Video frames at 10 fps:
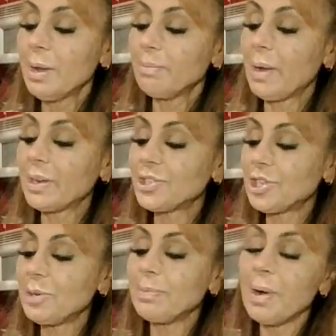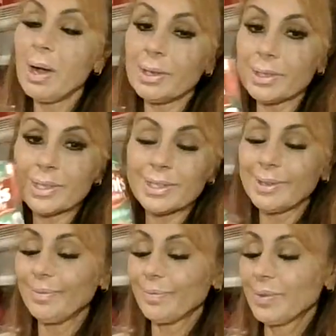My cheap Hunt's
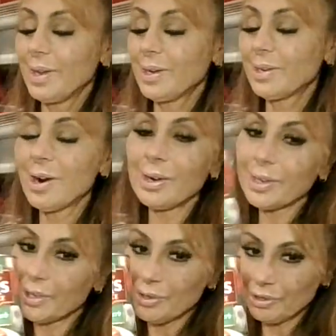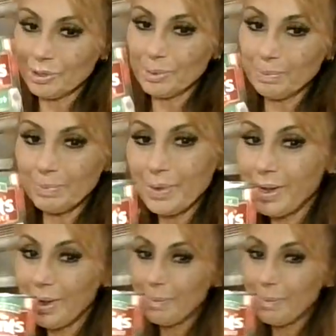uh, garlic and herb uh,